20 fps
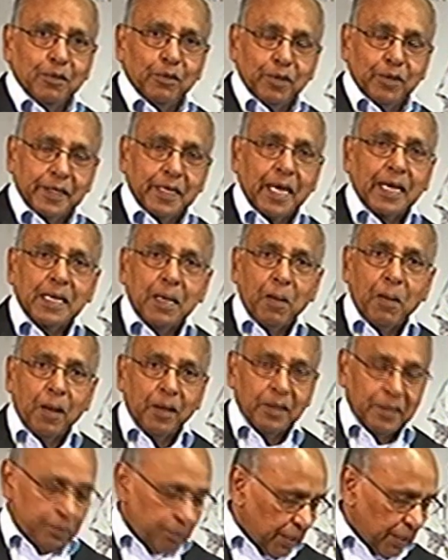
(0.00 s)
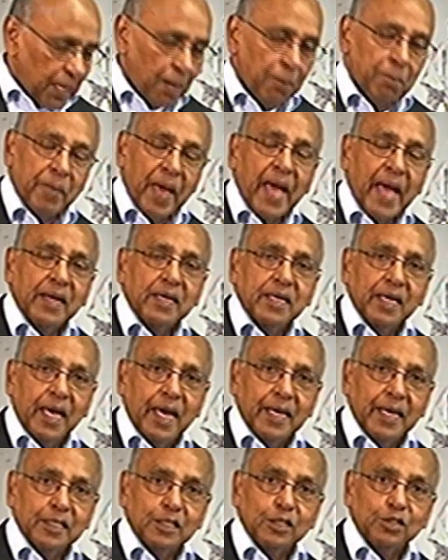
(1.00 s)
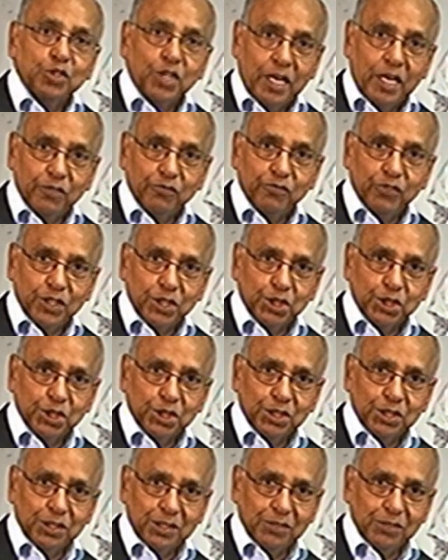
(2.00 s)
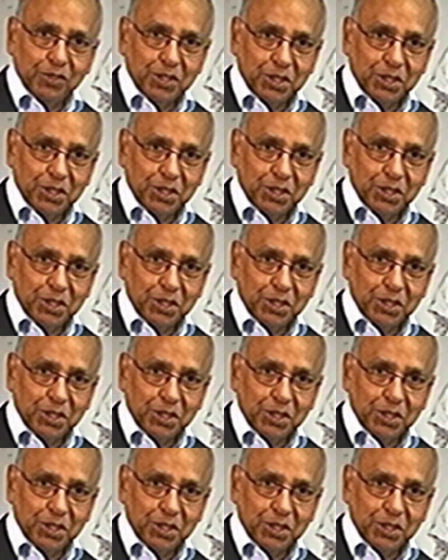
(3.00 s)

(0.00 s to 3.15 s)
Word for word: let, I, let me come back and try and finish the